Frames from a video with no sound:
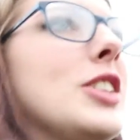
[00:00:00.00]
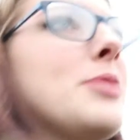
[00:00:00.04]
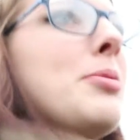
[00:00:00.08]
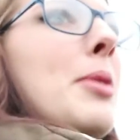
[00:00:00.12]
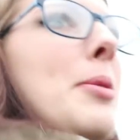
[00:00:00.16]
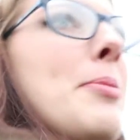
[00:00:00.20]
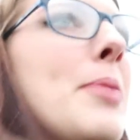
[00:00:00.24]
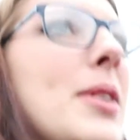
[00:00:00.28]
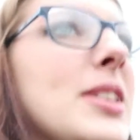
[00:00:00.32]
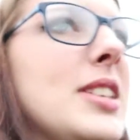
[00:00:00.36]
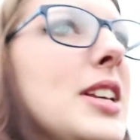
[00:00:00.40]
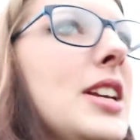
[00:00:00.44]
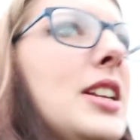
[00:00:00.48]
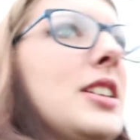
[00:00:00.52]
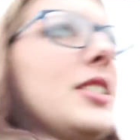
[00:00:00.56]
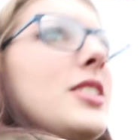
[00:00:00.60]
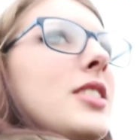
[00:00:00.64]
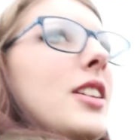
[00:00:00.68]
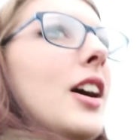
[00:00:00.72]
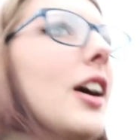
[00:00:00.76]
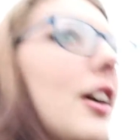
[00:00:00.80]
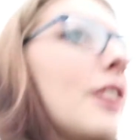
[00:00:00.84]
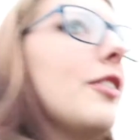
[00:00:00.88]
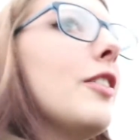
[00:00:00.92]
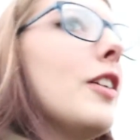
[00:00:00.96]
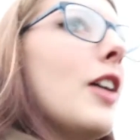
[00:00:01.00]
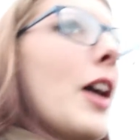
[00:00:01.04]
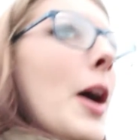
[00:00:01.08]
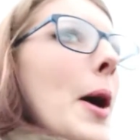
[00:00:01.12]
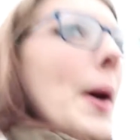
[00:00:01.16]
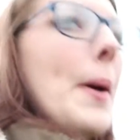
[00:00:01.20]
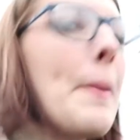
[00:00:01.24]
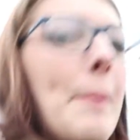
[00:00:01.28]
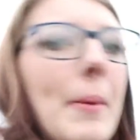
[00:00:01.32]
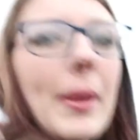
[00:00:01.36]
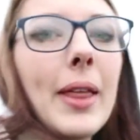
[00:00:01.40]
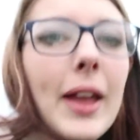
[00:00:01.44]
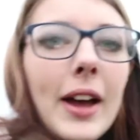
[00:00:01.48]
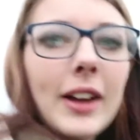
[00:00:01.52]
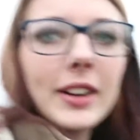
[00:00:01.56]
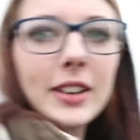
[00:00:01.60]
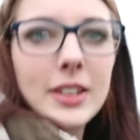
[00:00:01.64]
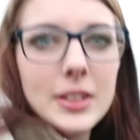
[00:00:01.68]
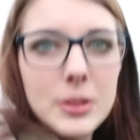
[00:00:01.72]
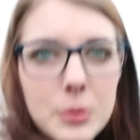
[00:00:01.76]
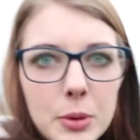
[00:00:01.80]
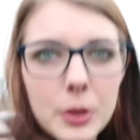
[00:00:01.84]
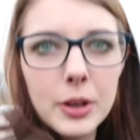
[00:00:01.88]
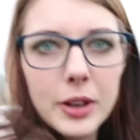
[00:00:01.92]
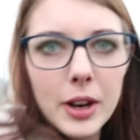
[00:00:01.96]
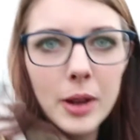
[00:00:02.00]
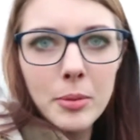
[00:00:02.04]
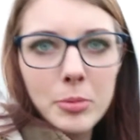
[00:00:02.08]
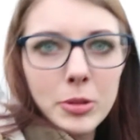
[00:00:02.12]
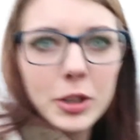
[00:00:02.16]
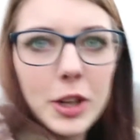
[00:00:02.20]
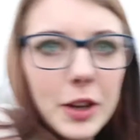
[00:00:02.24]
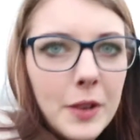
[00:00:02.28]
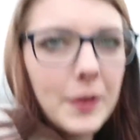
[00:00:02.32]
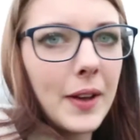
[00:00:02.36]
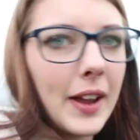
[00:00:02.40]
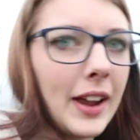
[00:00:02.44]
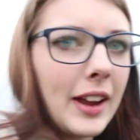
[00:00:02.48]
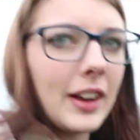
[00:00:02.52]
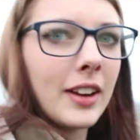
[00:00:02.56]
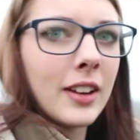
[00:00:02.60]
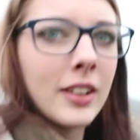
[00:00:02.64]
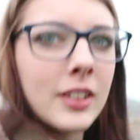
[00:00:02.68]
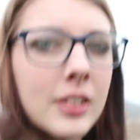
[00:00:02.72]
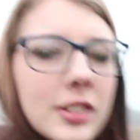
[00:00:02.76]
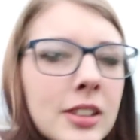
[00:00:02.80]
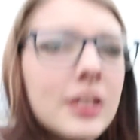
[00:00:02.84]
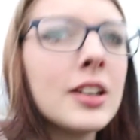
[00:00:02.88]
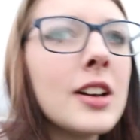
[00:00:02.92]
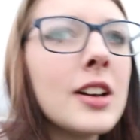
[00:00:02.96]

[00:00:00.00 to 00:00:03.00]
she's been busy and stuff. But that is what I'm doing.